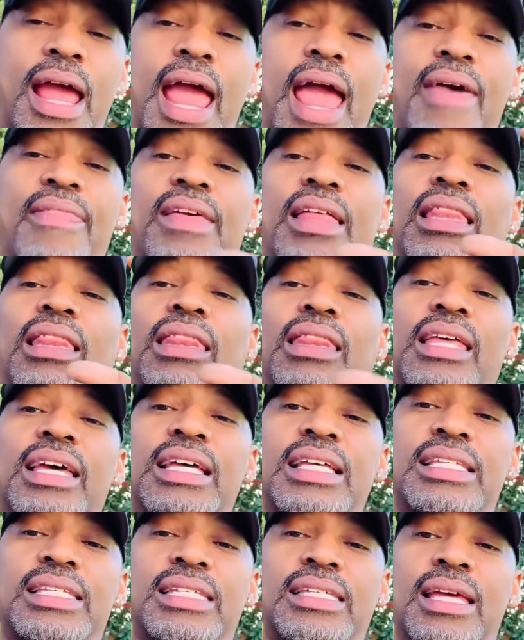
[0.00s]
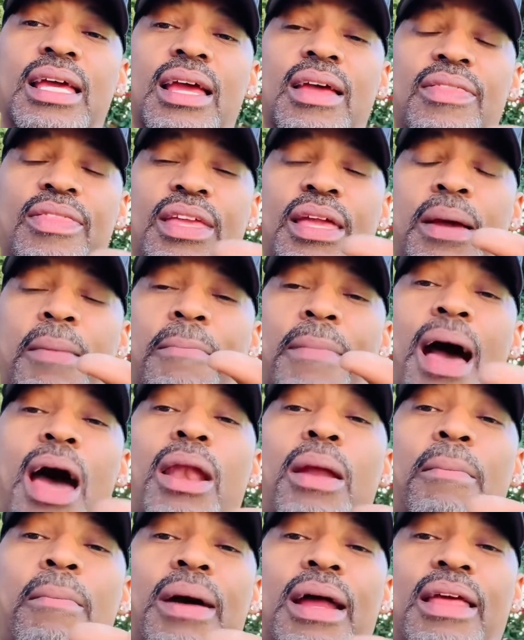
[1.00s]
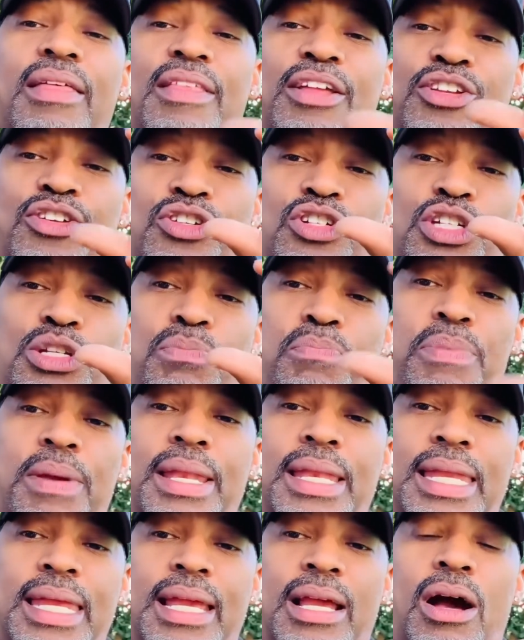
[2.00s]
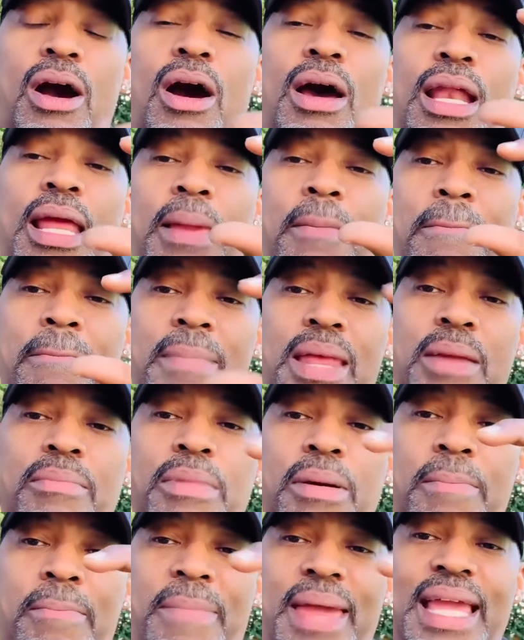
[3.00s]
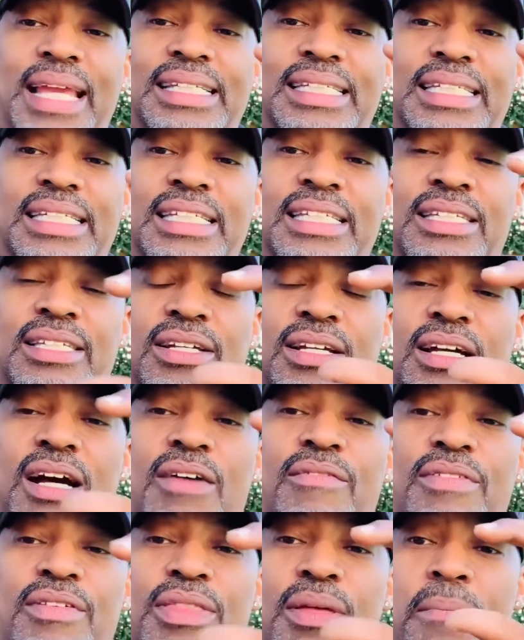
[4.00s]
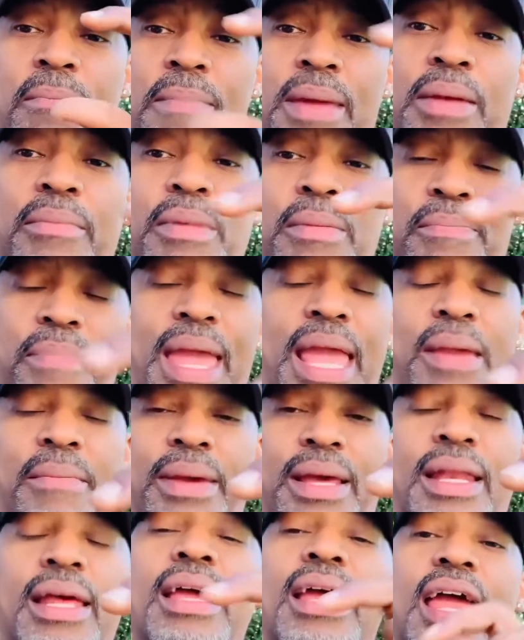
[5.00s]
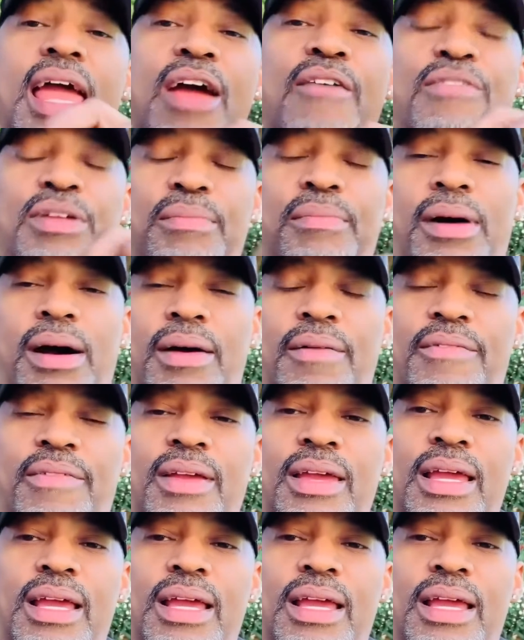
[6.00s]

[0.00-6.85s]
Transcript: And then list the amount of money that you're spending on a minimum basis to cover the minimum payment every month.